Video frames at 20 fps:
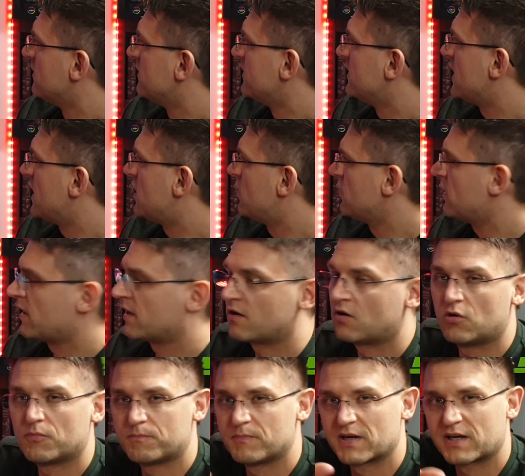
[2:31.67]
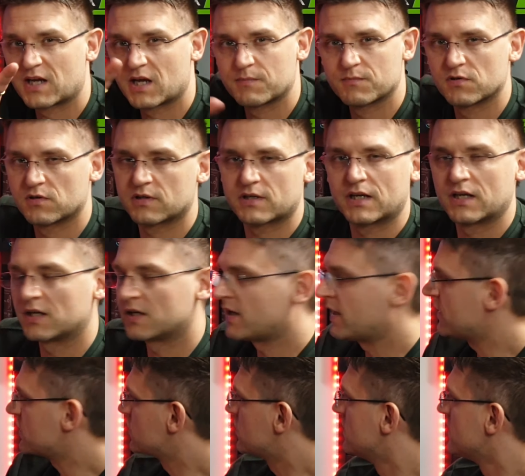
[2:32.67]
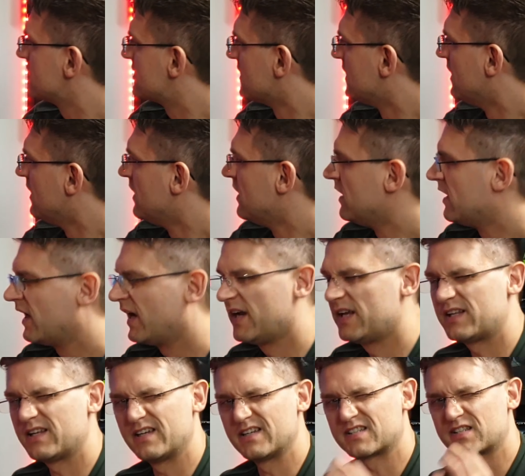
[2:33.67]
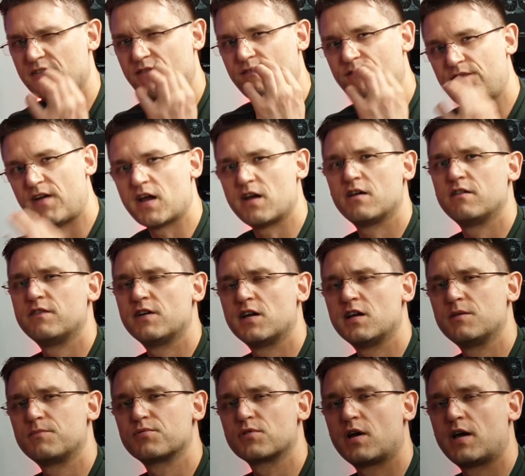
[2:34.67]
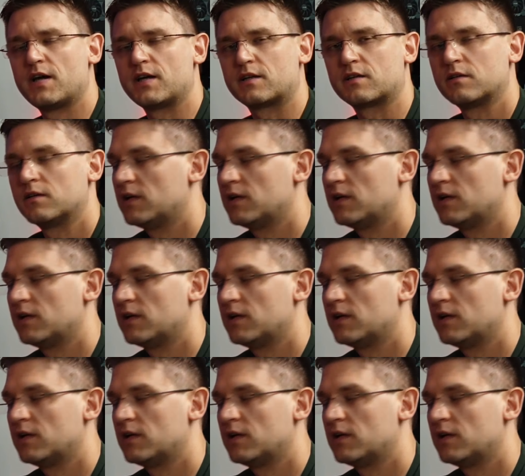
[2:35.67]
now I hope my camera can catch this, it is very, very bright.